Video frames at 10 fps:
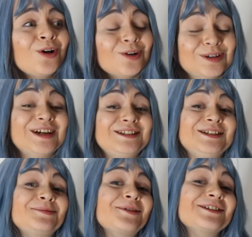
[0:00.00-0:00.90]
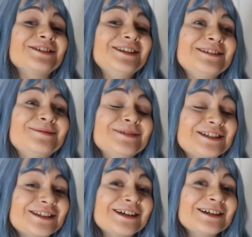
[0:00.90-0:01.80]
on antidepressants, which
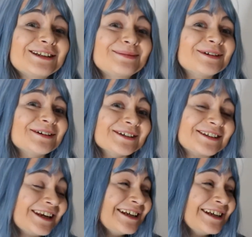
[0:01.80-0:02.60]
sucks because